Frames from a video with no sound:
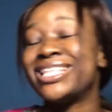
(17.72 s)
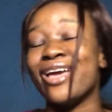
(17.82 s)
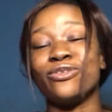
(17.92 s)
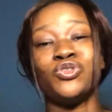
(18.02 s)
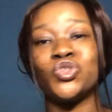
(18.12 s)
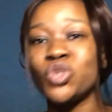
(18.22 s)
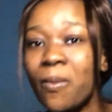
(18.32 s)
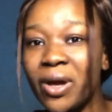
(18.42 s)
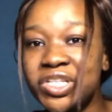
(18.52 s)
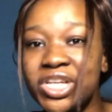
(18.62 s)
Thank you so
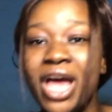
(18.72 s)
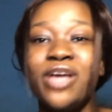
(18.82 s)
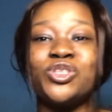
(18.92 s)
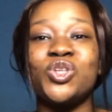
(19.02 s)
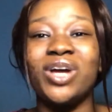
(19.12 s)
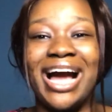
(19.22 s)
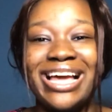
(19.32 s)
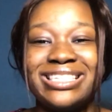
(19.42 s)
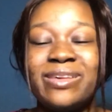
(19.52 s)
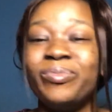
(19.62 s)
much. So
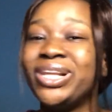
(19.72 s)
guys,